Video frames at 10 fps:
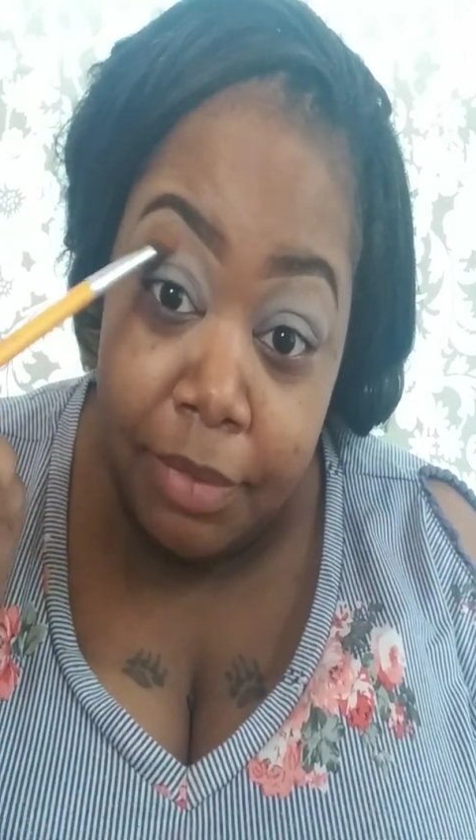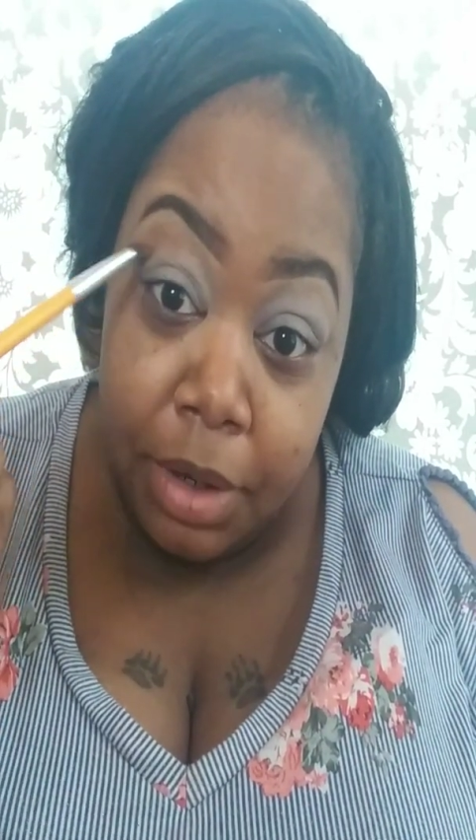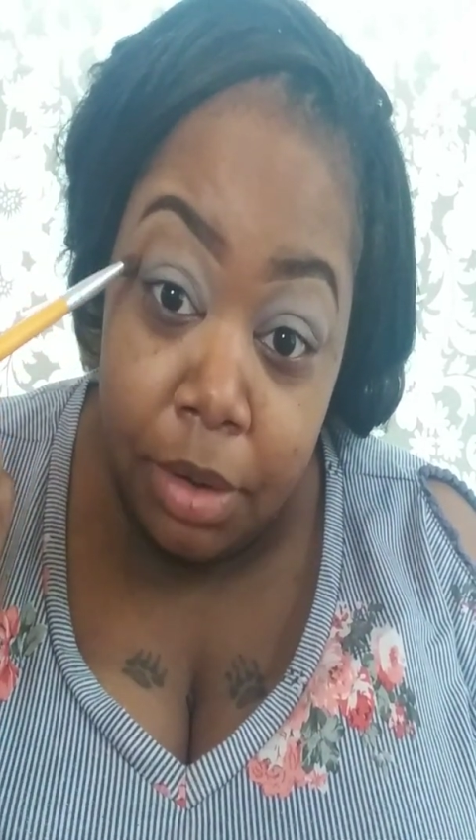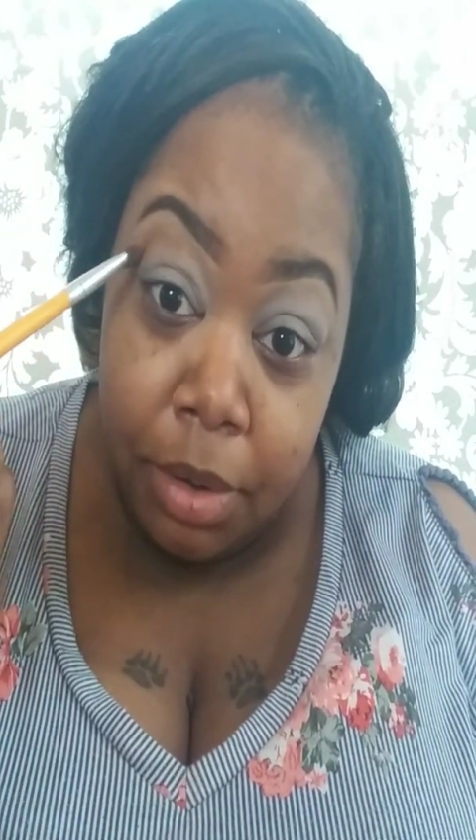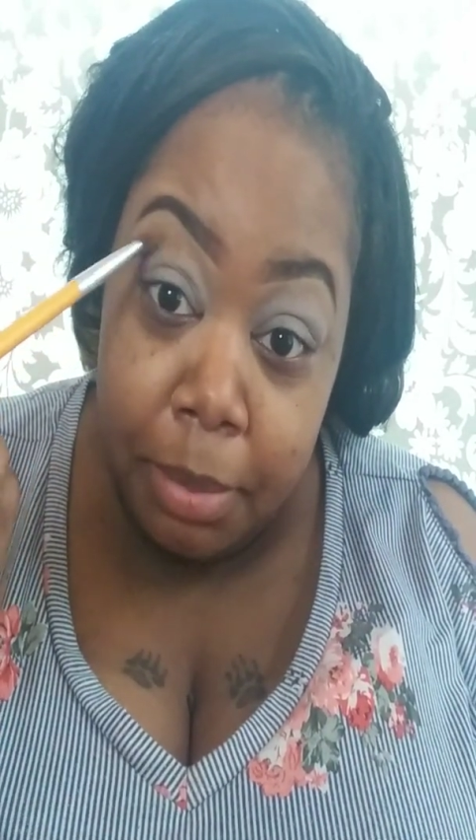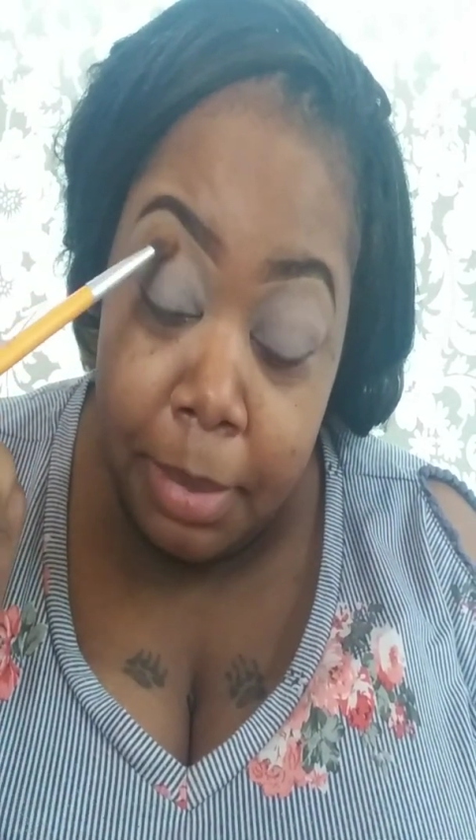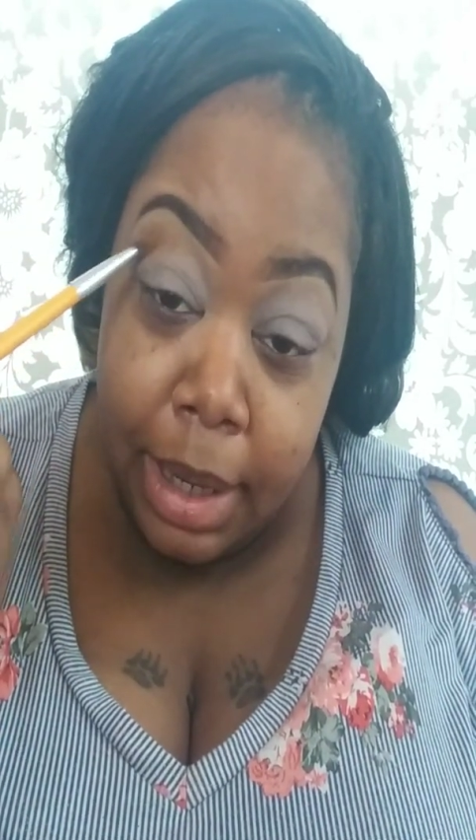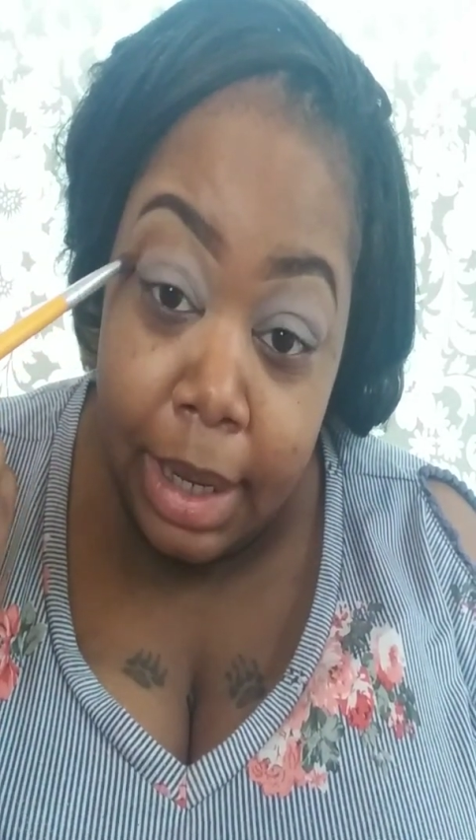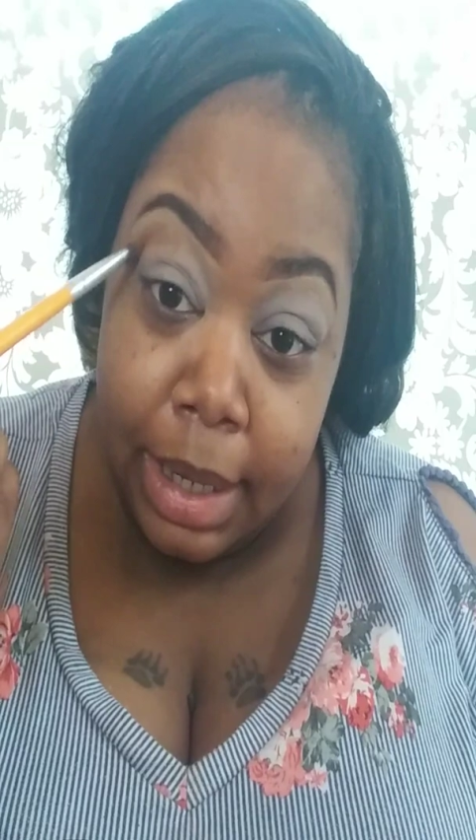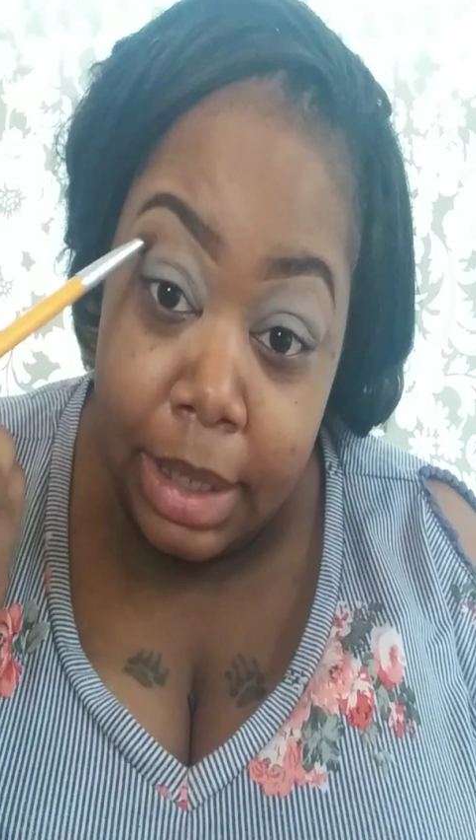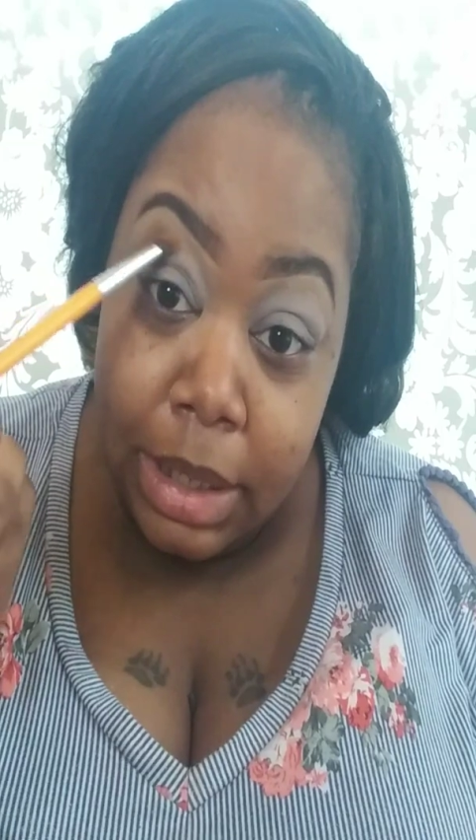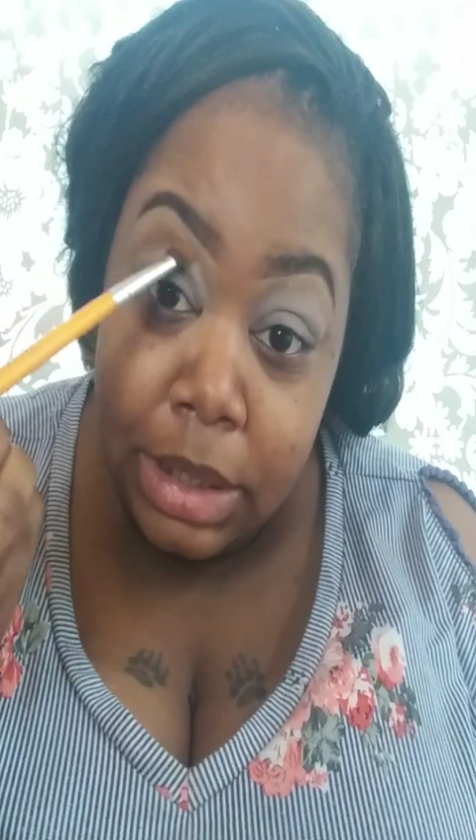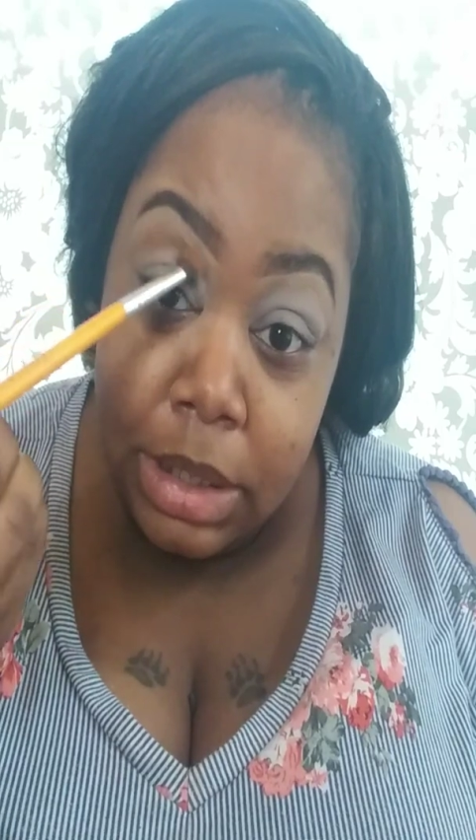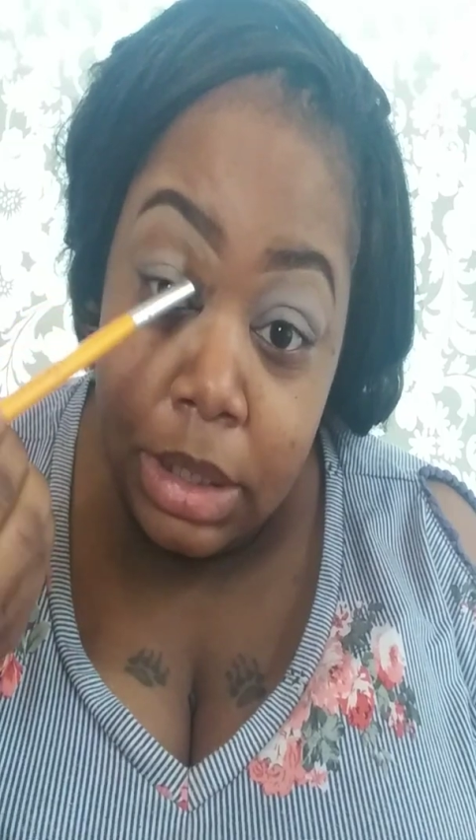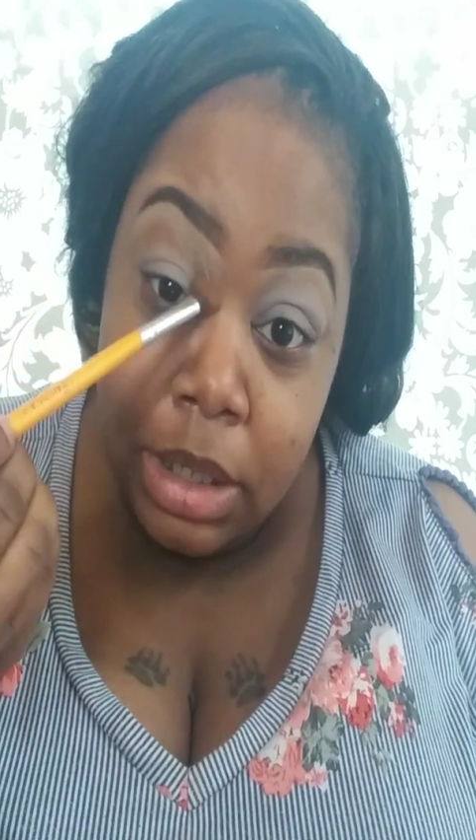it on my
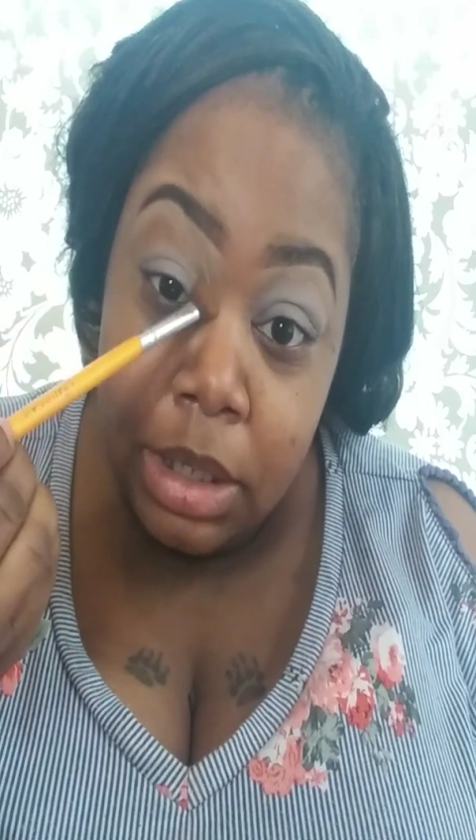eyes,